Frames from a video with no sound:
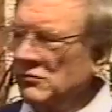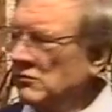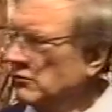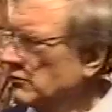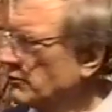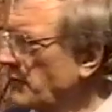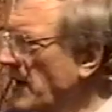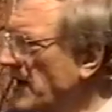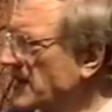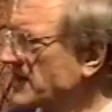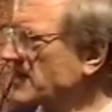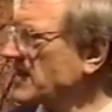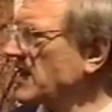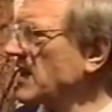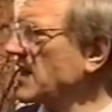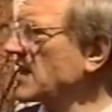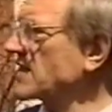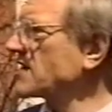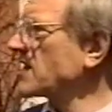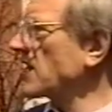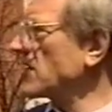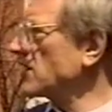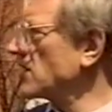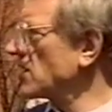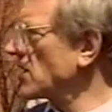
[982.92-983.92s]

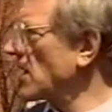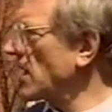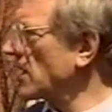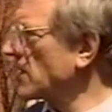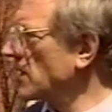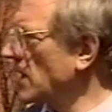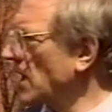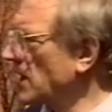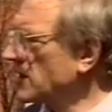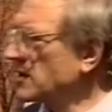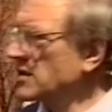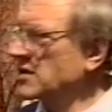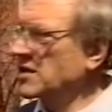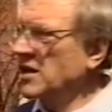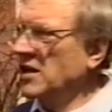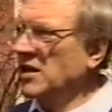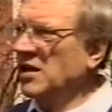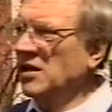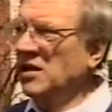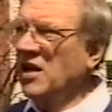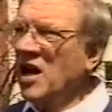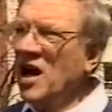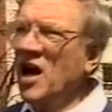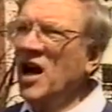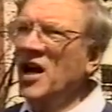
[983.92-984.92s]
buses and
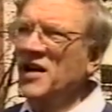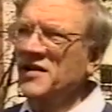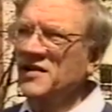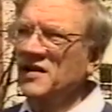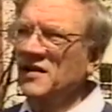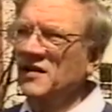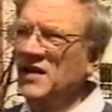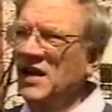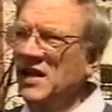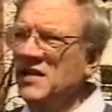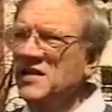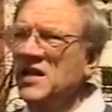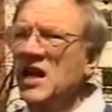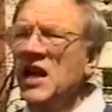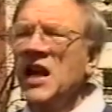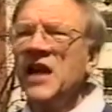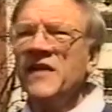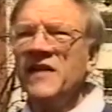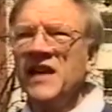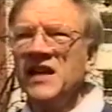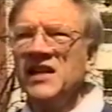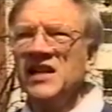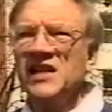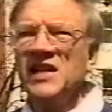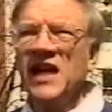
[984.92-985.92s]
cars and things,
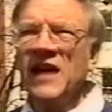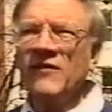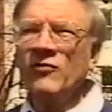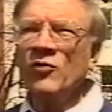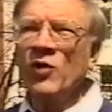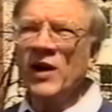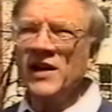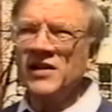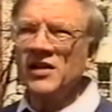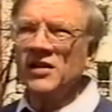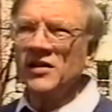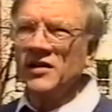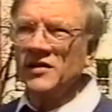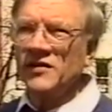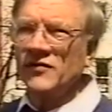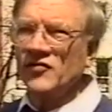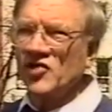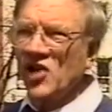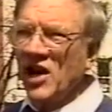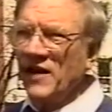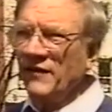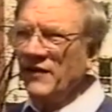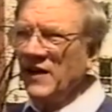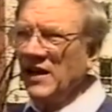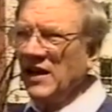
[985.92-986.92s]
they did have quite a lot of
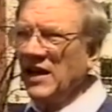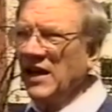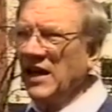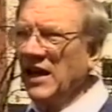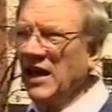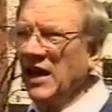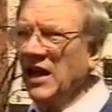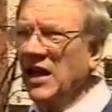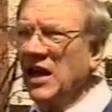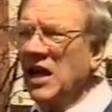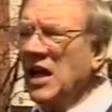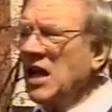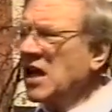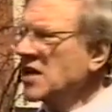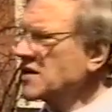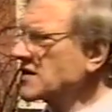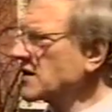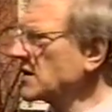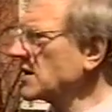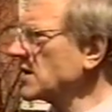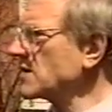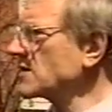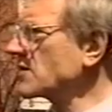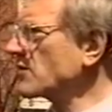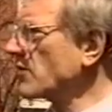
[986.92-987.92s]
traffic here. So
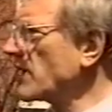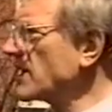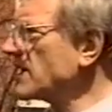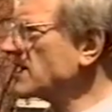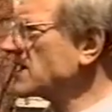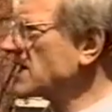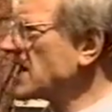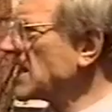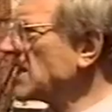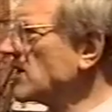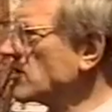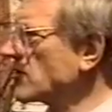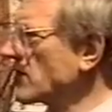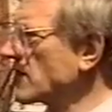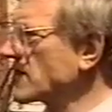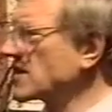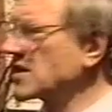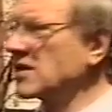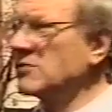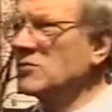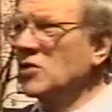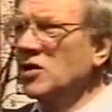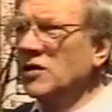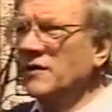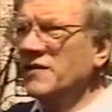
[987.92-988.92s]
it's quite dangerous to
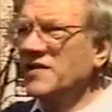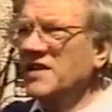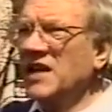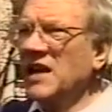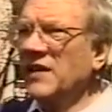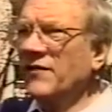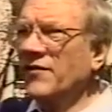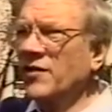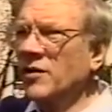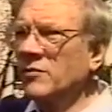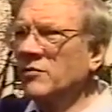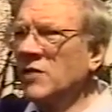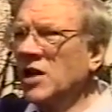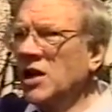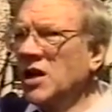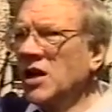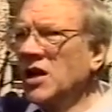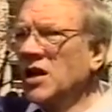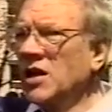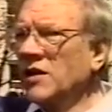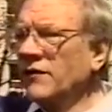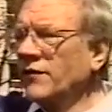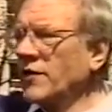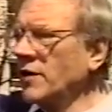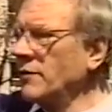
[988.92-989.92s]
move, say, from
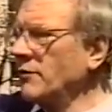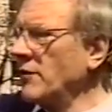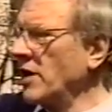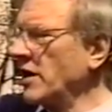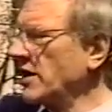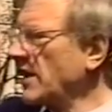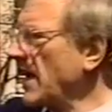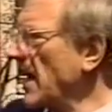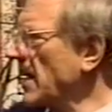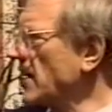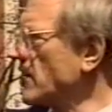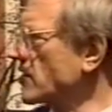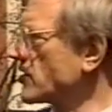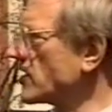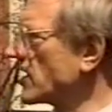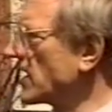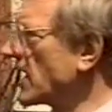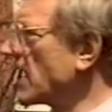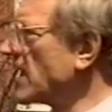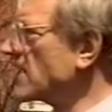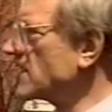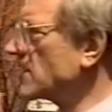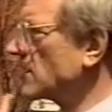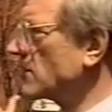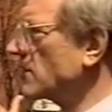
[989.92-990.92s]
Gallatry
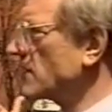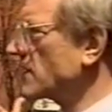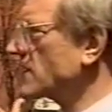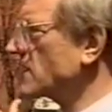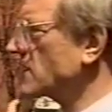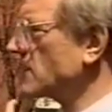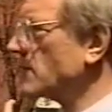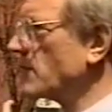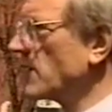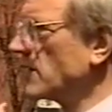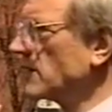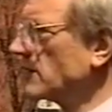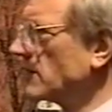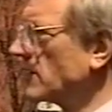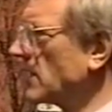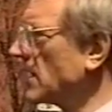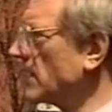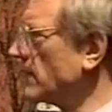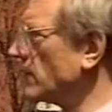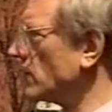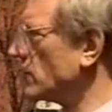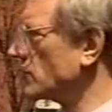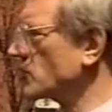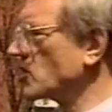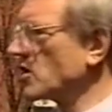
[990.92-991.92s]
Gate across to
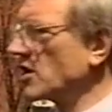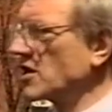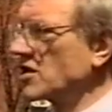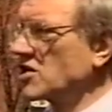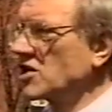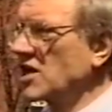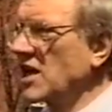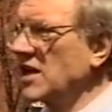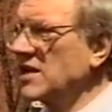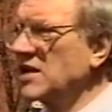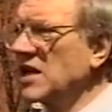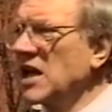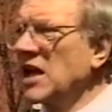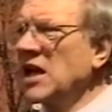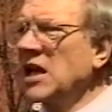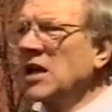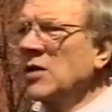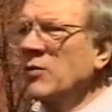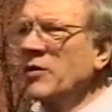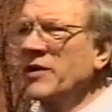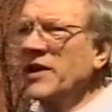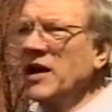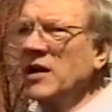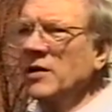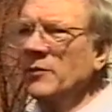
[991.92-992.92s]
Belgrave or Church Gate
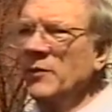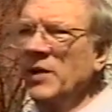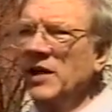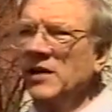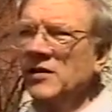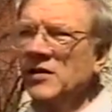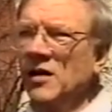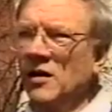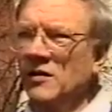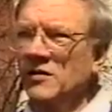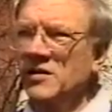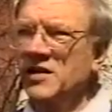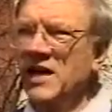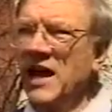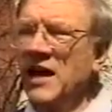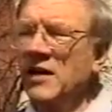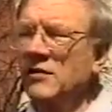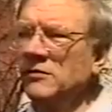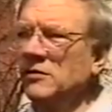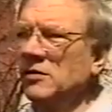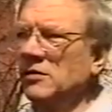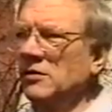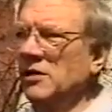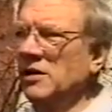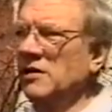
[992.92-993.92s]
without being knocked down
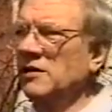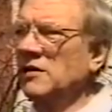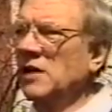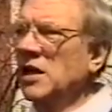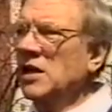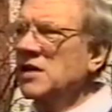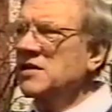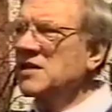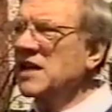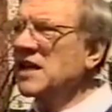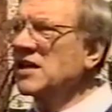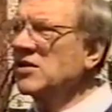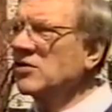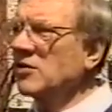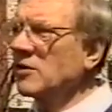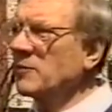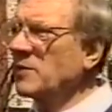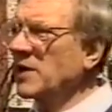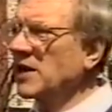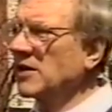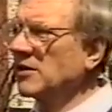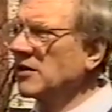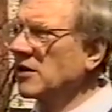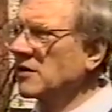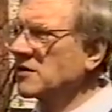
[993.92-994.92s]
or in danger of
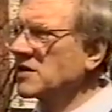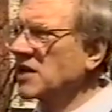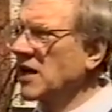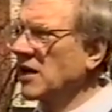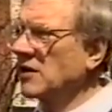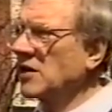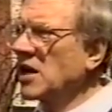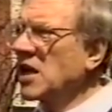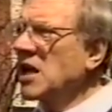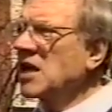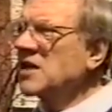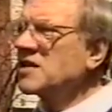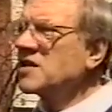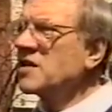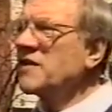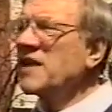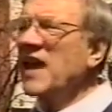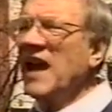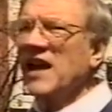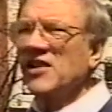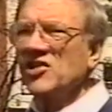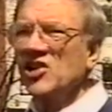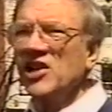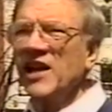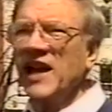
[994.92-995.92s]
being knocked down. So they
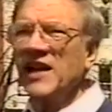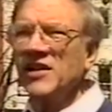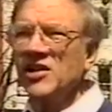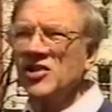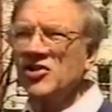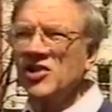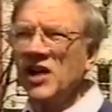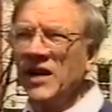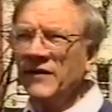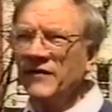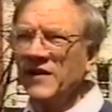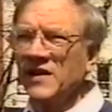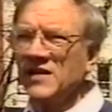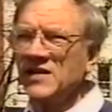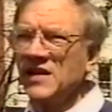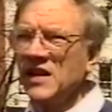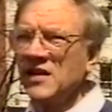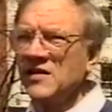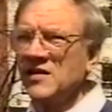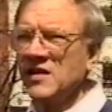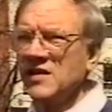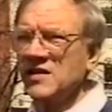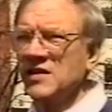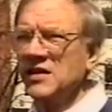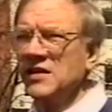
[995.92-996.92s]
actually had a traffic
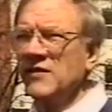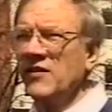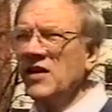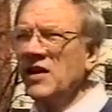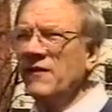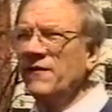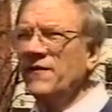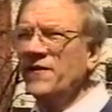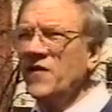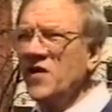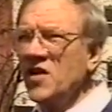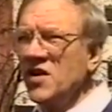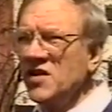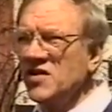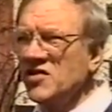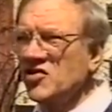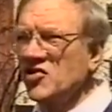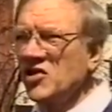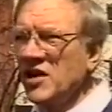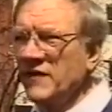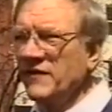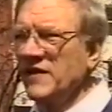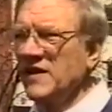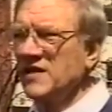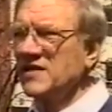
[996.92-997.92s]
census, and the very first
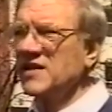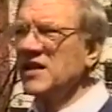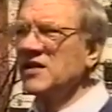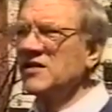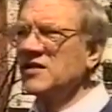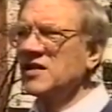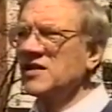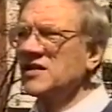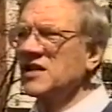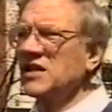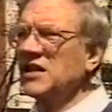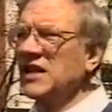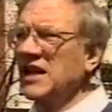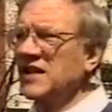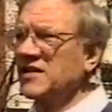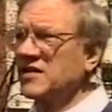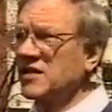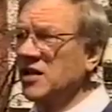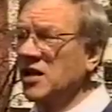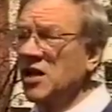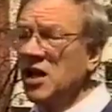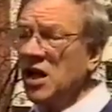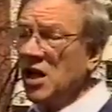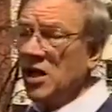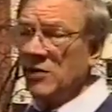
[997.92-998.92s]
traffic census in
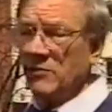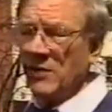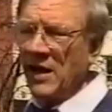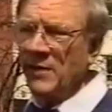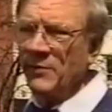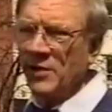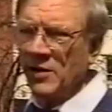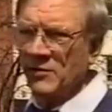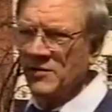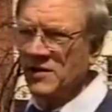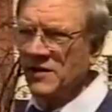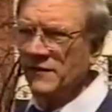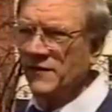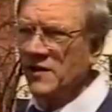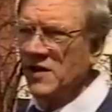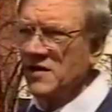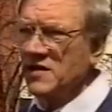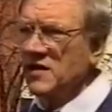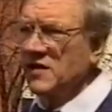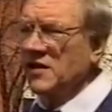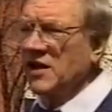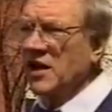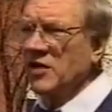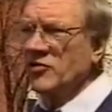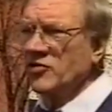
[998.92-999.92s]
Leicester, maybe it was the first in
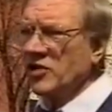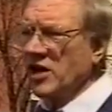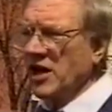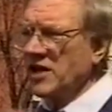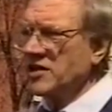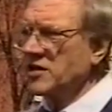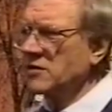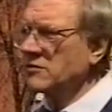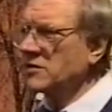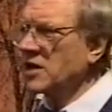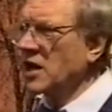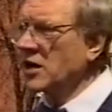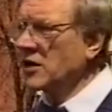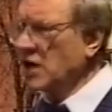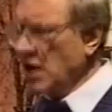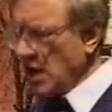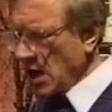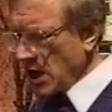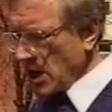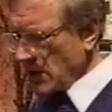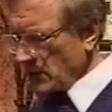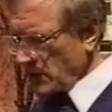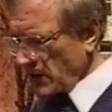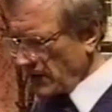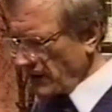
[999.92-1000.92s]
the country, I don't know,
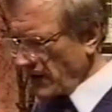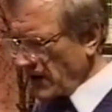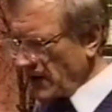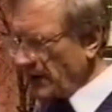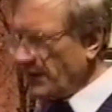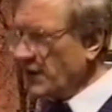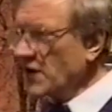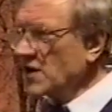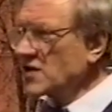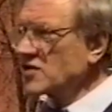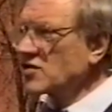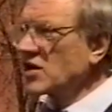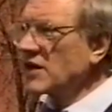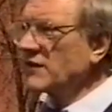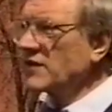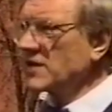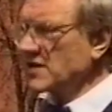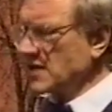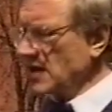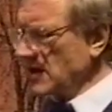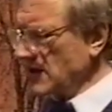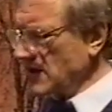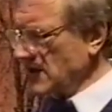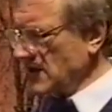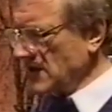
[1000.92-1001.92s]
but the very first traffic
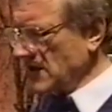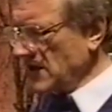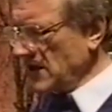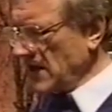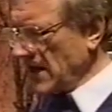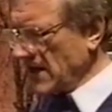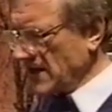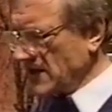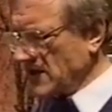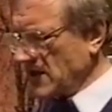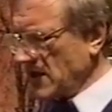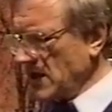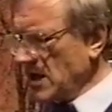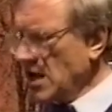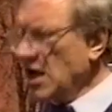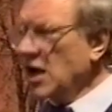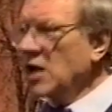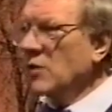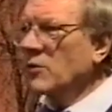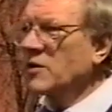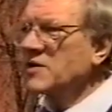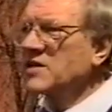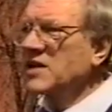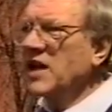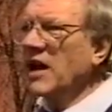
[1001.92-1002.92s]
census in Leicester
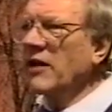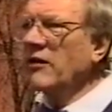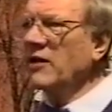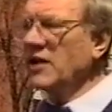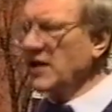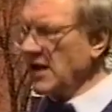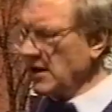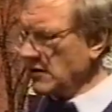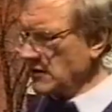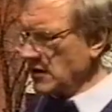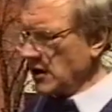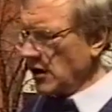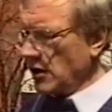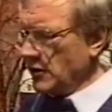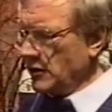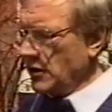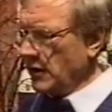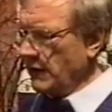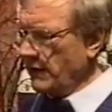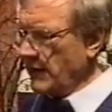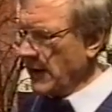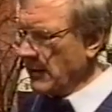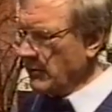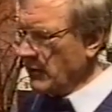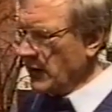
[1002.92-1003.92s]
was carried out on
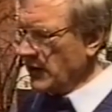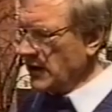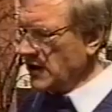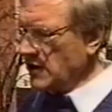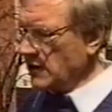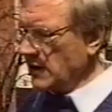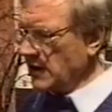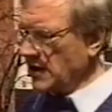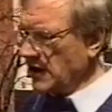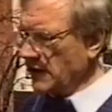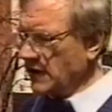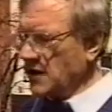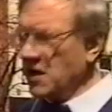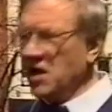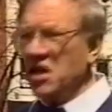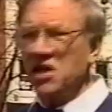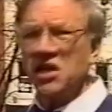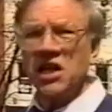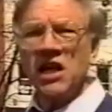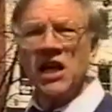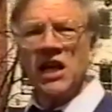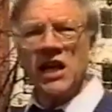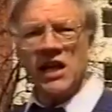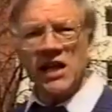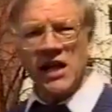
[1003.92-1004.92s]
November the 23rd
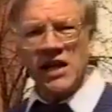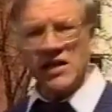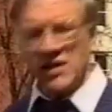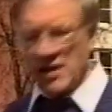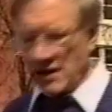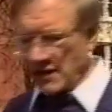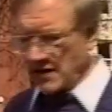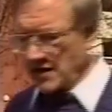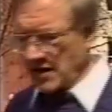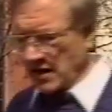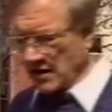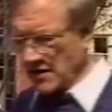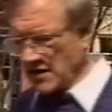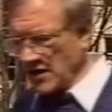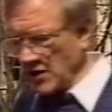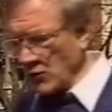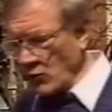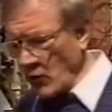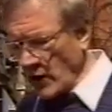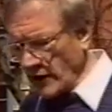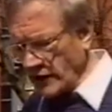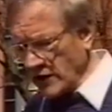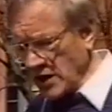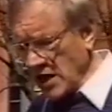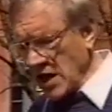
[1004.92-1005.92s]
in
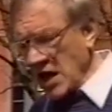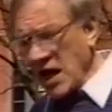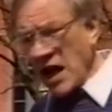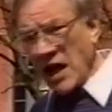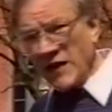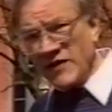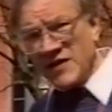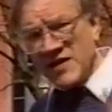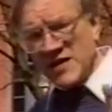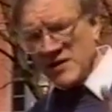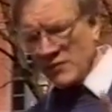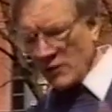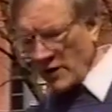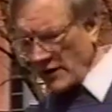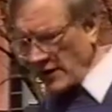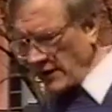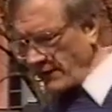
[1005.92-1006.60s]
1861, and this is what they